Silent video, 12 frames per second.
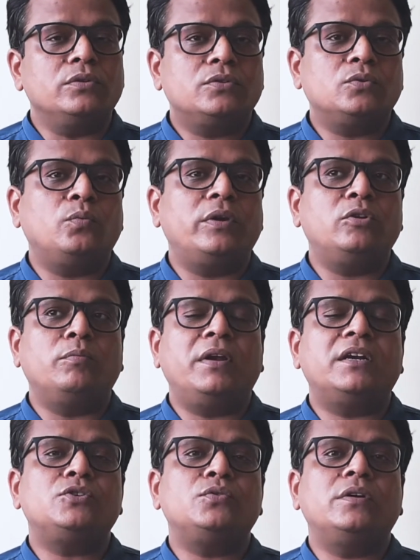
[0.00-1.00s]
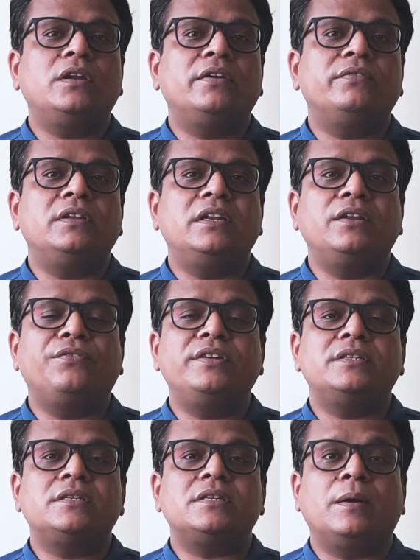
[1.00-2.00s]
So when your blood sugar level
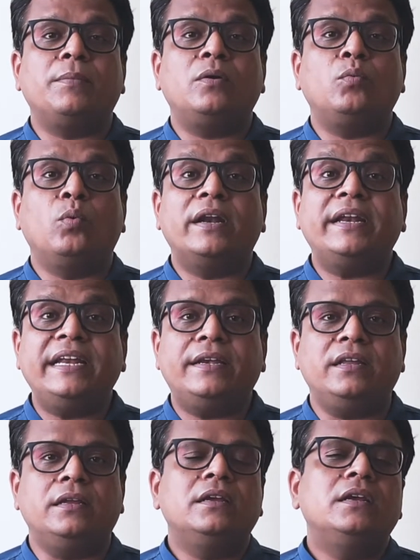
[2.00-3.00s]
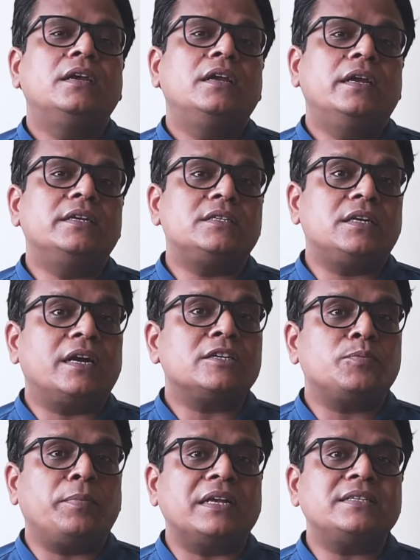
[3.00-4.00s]
increases above 180, it
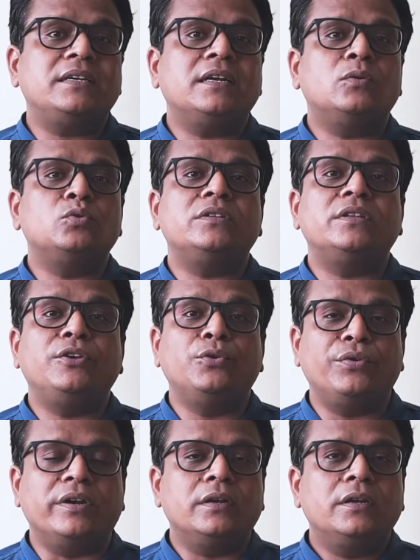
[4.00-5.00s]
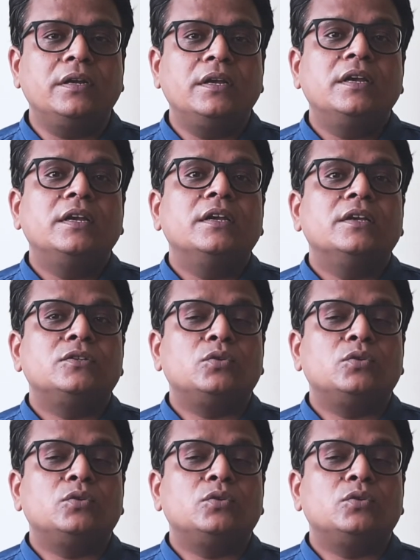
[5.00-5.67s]
starts passing out in the urine.